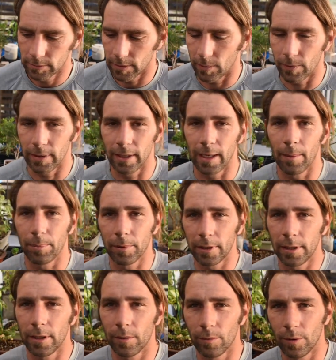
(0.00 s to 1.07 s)
That way they got
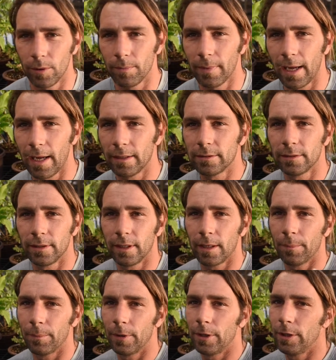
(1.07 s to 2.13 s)
plenty of root mass and they
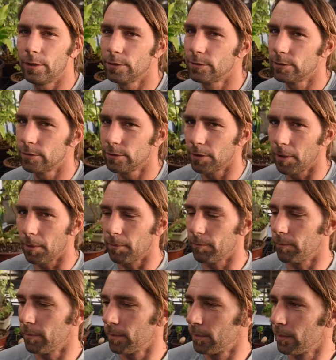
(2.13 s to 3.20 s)
can produce some
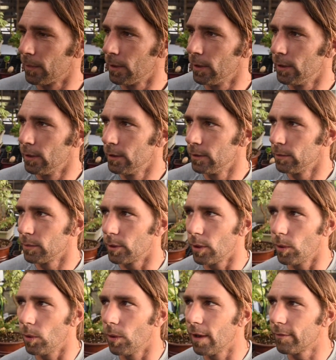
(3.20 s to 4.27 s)
good
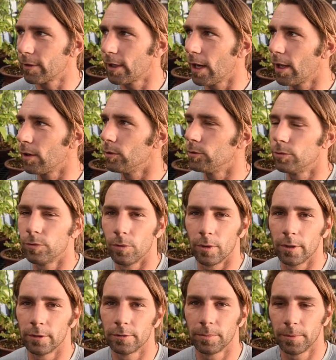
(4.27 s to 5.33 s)
old avocados
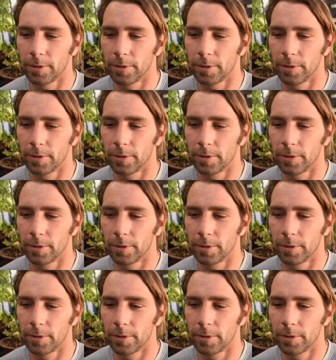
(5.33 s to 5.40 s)
for us.